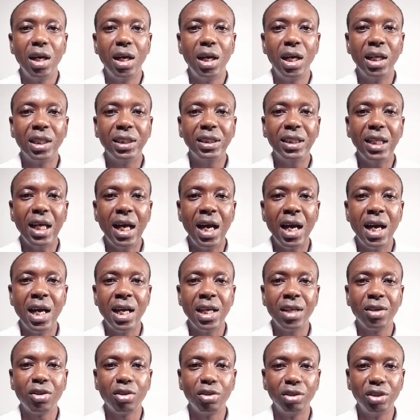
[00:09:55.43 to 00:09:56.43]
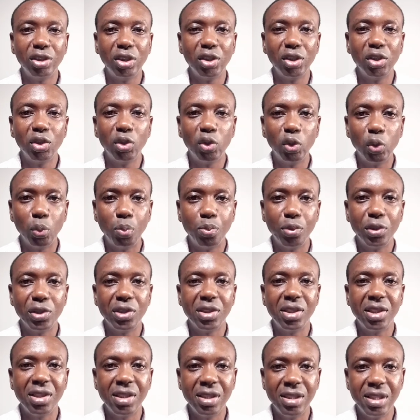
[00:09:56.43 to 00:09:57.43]
as I continue to
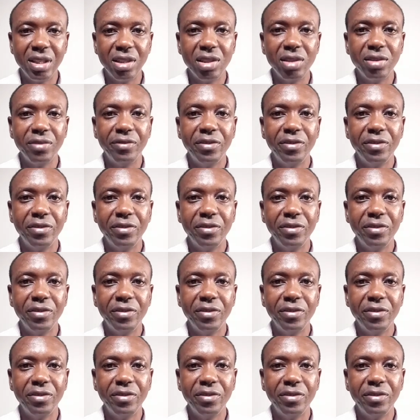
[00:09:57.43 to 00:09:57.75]
post these daily